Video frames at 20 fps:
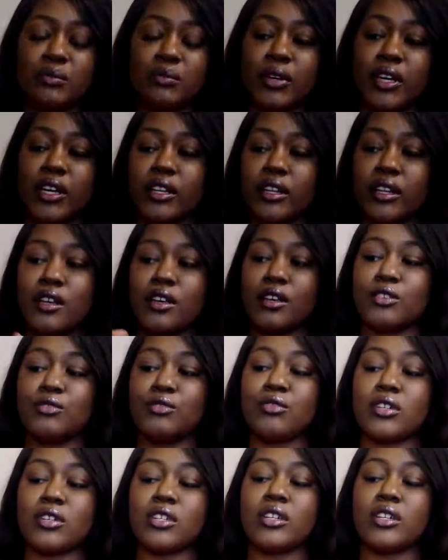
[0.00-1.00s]
but
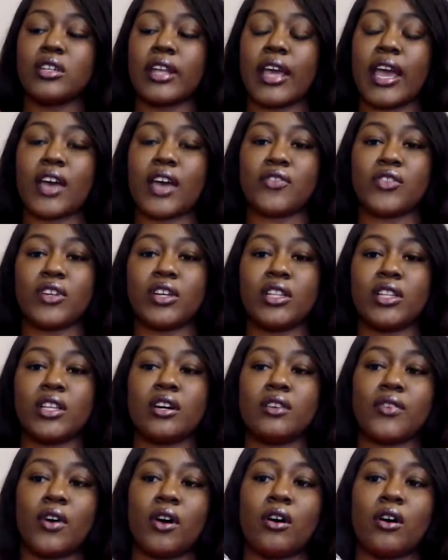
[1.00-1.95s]
you could have the glove